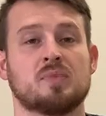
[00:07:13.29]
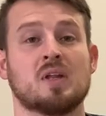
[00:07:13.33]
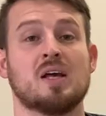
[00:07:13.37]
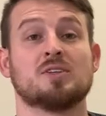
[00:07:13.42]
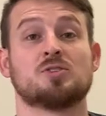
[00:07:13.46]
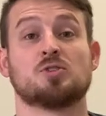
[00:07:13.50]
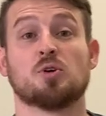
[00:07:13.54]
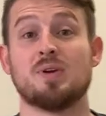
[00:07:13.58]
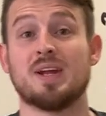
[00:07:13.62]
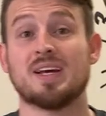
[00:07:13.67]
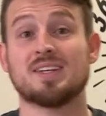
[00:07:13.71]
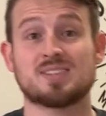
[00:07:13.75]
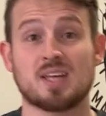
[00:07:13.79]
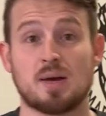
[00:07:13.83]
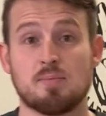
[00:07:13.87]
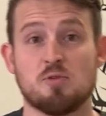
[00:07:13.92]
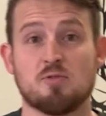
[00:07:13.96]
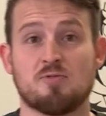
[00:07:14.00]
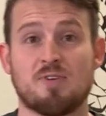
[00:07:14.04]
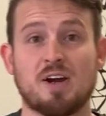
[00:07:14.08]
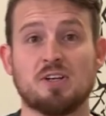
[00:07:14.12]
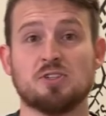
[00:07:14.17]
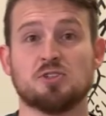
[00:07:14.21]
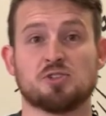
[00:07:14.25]
So next time you
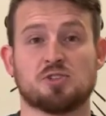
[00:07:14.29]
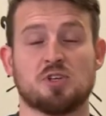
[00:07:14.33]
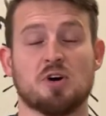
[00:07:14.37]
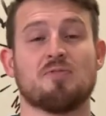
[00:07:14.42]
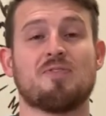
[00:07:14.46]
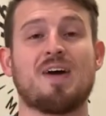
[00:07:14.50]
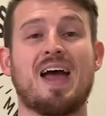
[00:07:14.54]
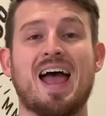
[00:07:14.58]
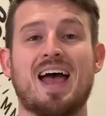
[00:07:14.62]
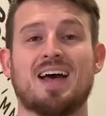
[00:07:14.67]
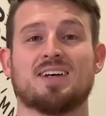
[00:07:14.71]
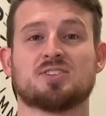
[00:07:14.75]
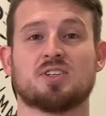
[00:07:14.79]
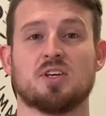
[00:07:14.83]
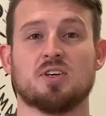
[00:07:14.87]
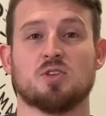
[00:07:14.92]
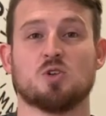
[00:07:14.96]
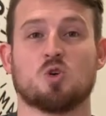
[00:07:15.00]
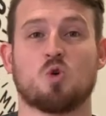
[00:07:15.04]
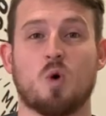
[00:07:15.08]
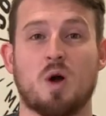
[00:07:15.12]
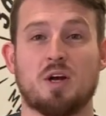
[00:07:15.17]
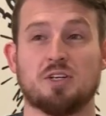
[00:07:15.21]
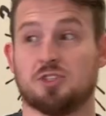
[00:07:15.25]
find yourself asking
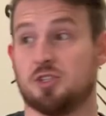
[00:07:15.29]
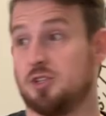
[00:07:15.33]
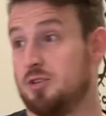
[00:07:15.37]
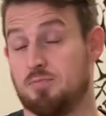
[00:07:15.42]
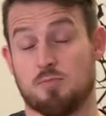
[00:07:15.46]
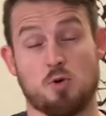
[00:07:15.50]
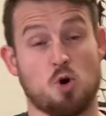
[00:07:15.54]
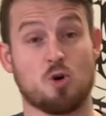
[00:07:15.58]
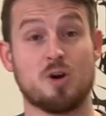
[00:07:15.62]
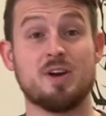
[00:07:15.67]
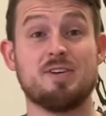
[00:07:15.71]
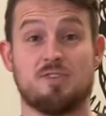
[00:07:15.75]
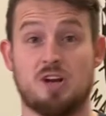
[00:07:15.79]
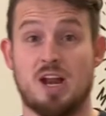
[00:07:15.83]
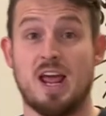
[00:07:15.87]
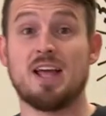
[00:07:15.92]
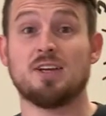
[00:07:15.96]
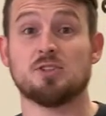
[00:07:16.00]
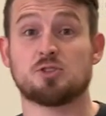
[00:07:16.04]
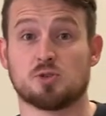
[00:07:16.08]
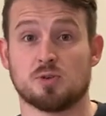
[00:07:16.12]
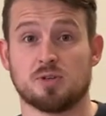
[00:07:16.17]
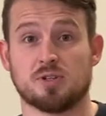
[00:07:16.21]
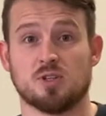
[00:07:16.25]
the question, or even
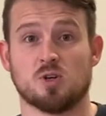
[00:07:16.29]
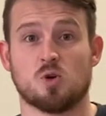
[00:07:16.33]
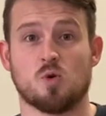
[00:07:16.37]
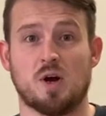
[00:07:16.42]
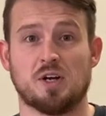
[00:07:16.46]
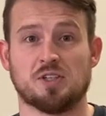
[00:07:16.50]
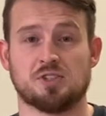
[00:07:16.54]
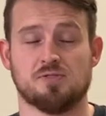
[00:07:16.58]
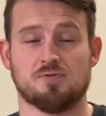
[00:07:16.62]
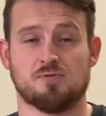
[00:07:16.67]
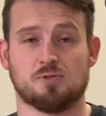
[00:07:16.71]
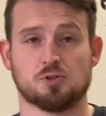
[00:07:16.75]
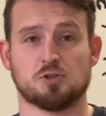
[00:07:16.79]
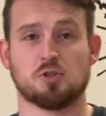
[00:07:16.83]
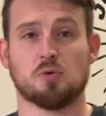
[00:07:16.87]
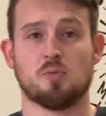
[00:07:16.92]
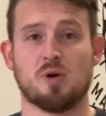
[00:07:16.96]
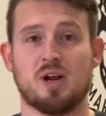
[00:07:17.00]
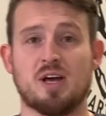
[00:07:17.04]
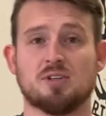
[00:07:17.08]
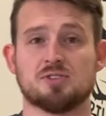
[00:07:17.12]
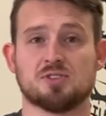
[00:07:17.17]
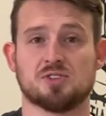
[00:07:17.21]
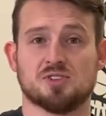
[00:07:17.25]
answering the question for someone
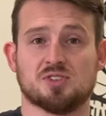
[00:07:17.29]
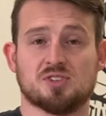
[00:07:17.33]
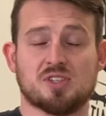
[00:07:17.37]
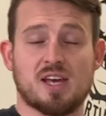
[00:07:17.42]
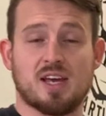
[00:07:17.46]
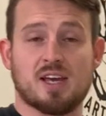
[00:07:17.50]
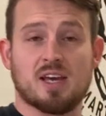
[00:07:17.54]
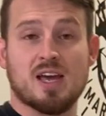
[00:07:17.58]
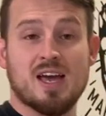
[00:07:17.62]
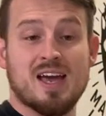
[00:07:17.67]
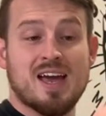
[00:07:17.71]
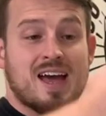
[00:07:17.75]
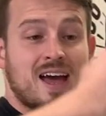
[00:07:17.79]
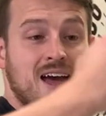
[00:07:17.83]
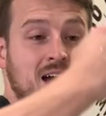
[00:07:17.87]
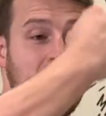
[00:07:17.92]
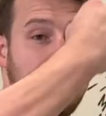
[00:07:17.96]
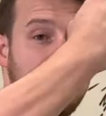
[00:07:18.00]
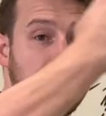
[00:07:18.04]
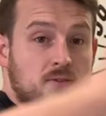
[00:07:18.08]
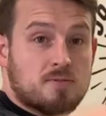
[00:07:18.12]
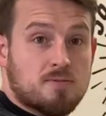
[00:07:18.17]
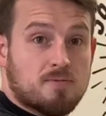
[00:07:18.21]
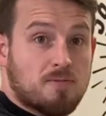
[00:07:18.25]
else's sake,
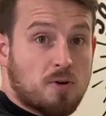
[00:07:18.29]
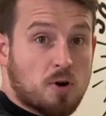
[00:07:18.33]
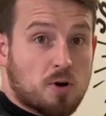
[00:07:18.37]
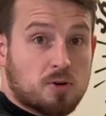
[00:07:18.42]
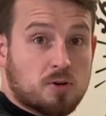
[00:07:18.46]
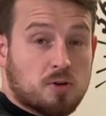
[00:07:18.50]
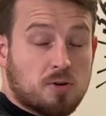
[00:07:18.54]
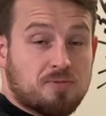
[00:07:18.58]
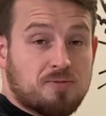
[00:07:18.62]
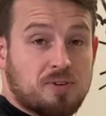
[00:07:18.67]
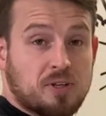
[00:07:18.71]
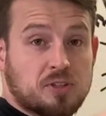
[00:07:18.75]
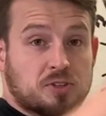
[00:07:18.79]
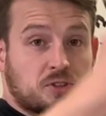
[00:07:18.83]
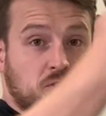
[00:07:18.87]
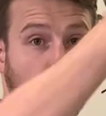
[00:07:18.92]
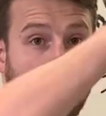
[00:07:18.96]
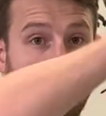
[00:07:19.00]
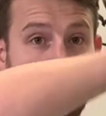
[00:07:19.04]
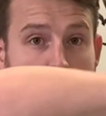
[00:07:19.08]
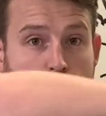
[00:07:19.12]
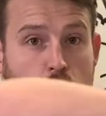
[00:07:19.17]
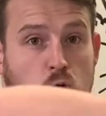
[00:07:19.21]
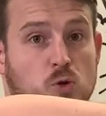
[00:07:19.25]
vertical fist
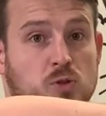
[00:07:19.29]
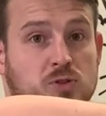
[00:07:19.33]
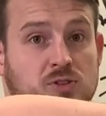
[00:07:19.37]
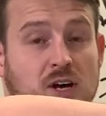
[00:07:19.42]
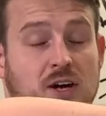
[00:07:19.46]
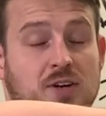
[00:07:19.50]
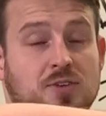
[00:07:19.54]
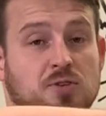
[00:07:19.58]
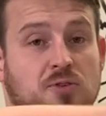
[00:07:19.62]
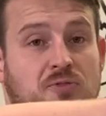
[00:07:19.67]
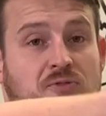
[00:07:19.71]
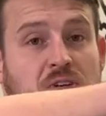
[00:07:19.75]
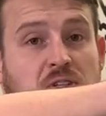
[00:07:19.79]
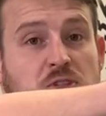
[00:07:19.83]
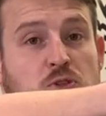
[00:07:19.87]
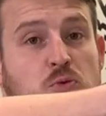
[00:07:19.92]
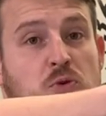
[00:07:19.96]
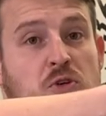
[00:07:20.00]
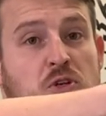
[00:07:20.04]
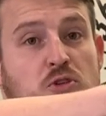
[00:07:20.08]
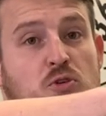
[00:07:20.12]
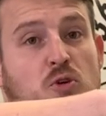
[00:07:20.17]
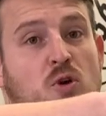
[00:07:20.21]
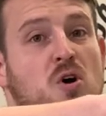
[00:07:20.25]
or horizontal fist when
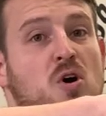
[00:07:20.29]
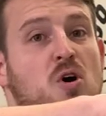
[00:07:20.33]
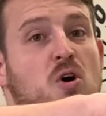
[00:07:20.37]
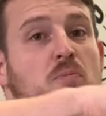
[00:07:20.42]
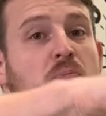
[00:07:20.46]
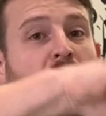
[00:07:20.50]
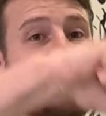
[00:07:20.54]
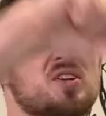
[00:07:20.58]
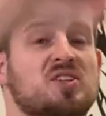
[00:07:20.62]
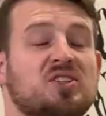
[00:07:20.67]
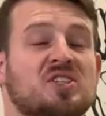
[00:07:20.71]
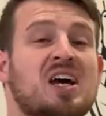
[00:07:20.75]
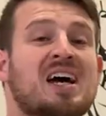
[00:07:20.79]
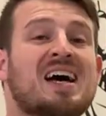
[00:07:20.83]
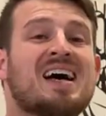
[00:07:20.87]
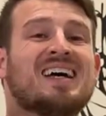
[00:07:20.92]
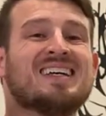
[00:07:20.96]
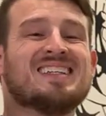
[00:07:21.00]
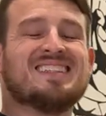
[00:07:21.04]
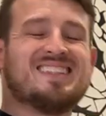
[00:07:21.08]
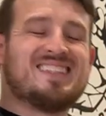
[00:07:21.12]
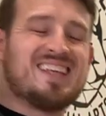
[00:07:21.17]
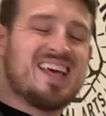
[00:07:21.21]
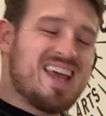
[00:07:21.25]
you throw a hook punch?
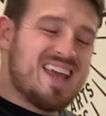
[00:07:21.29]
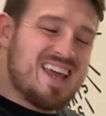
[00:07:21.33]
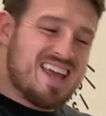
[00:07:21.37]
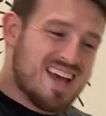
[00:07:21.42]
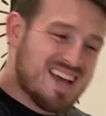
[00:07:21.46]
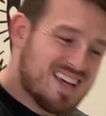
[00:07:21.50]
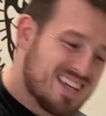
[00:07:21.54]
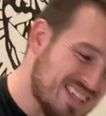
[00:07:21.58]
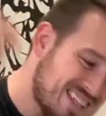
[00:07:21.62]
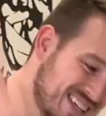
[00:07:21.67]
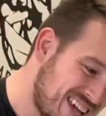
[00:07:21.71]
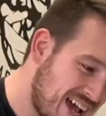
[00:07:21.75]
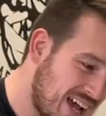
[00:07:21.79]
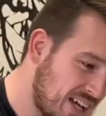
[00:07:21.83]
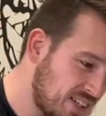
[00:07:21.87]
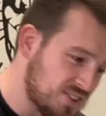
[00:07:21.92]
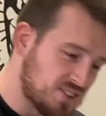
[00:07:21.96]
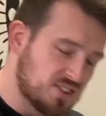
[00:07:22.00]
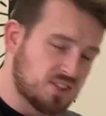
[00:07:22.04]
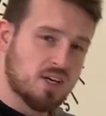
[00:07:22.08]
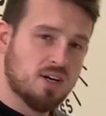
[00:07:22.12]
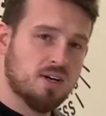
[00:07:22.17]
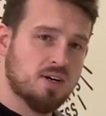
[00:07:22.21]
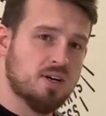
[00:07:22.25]
Say
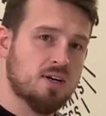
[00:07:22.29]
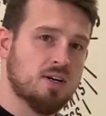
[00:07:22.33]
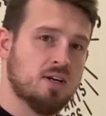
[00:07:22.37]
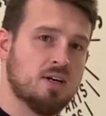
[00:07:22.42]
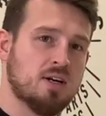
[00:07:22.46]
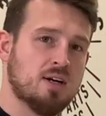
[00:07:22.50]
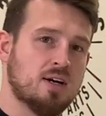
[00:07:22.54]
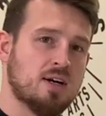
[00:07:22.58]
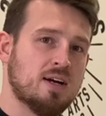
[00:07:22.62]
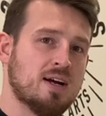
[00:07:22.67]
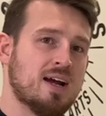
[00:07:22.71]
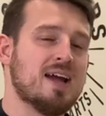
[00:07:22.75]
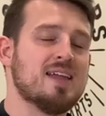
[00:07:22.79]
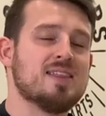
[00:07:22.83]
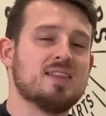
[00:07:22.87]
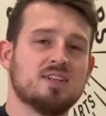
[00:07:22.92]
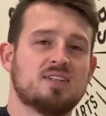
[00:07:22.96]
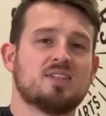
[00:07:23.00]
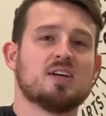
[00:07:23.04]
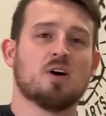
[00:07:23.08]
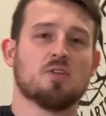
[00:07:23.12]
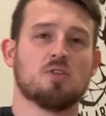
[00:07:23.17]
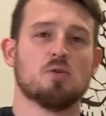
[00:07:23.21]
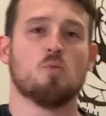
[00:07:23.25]
yes, and then
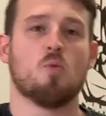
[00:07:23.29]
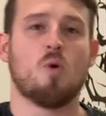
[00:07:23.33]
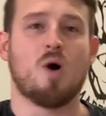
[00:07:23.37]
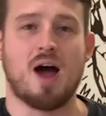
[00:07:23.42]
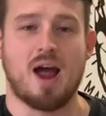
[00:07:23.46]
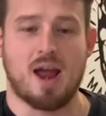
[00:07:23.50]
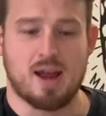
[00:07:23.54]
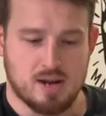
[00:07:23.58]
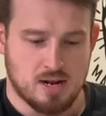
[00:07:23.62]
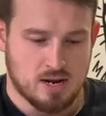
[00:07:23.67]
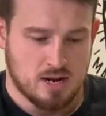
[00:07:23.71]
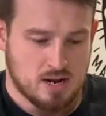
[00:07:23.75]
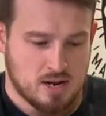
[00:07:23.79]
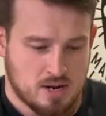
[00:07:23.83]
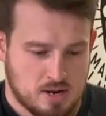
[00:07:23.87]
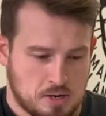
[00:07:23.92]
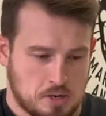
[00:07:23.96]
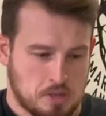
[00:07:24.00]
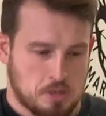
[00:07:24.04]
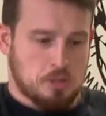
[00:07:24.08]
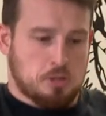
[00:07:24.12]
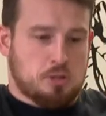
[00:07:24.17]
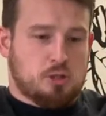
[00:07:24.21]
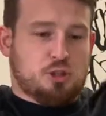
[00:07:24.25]
tell them why.
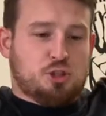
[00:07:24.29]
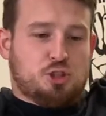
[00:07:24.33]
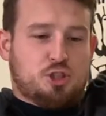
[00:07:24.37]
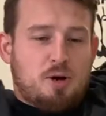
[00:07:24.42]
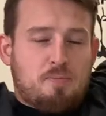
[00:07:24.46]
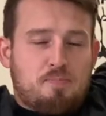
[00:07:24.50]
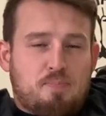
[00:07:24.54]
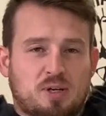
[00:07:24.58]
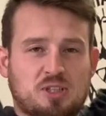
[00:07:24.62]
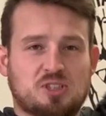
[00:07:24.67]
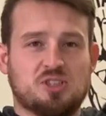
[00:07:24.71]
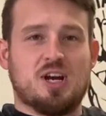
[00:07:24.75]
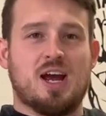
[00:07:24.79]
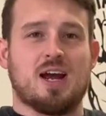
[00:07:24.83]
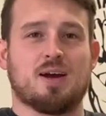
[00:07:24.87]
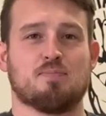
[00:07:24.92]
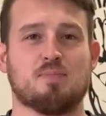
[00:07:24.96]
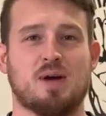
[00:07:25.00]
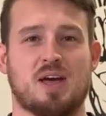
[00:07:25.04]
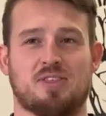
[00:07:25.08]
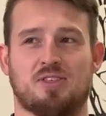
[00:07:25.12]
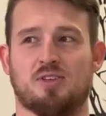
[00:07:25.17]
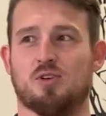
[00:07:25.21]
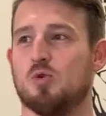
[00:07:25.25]
The jumping jack
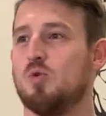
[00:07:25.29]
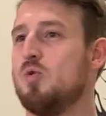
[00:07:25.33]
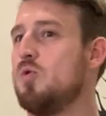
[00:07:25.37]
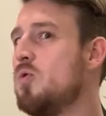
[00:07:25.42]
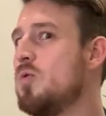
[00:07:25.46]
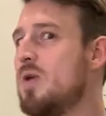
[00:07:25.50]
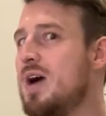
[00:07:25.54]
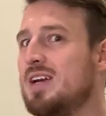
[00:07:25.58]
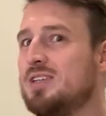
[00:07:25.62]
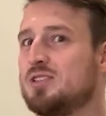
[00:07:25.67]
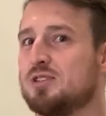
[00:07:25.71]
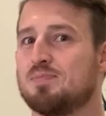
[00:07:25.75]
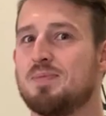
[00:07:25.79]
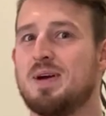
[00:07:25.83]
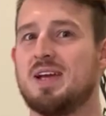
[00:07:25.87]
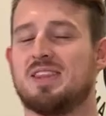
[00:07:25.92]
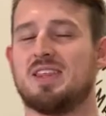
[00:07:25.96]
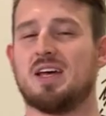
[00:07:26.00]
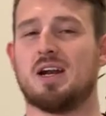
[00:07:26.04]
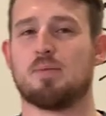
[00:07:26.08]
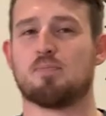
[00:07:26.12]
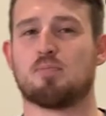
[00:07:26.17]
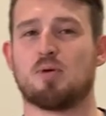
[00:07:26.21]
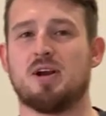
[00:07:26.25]
method. Ooh, I just made
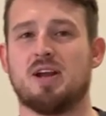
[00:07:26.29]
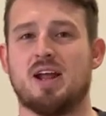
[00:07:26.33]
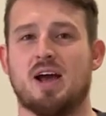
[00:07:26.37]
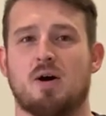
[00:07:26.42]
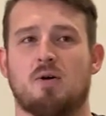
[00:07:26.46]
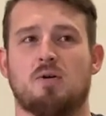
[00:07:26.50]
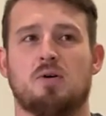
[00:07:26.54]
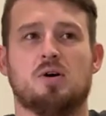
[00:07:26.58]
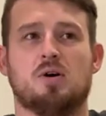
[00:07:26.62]
that up right now.